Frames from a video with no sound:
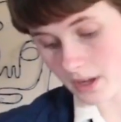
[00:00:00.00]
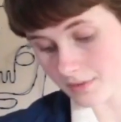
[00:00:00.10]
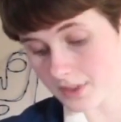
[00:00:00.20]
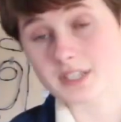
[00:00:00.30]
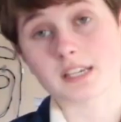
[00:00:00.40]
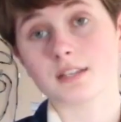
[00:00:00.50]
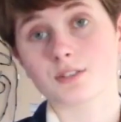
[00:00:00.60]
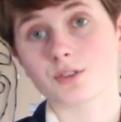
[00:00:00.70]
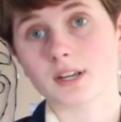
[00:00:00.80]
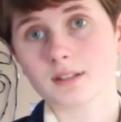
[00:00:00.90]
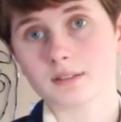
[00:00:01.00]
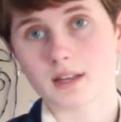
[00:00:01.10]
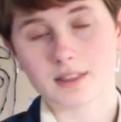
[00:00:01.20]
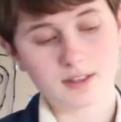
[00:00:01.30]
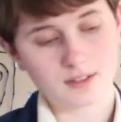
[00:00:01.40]
of the D string,
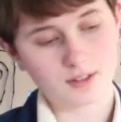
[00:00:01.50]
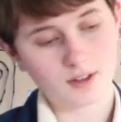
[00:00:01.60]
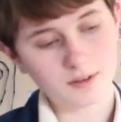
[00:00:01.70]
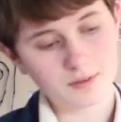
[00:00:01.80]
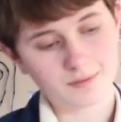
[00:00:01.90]
like that, so.